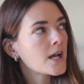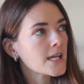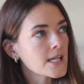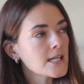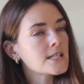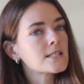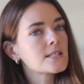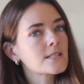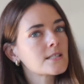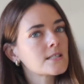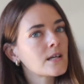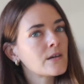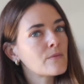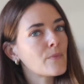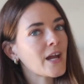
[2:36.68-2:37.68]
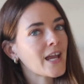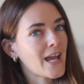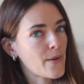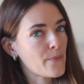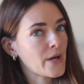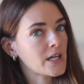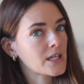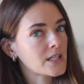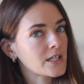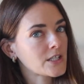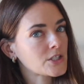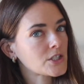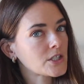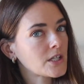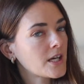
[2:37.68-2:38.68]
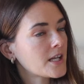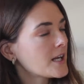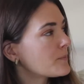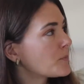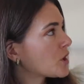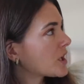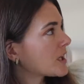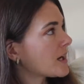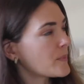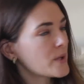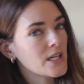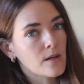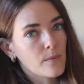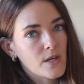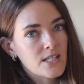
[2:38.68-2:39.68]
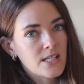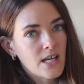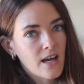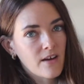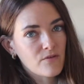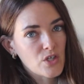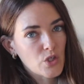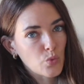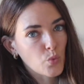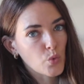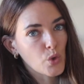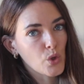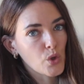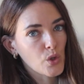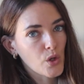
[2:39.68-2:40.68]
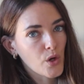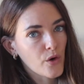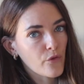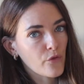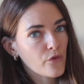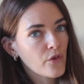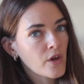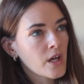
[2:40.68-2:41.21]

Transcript: is my handbag collection, and I'm looking up here because I have this wall of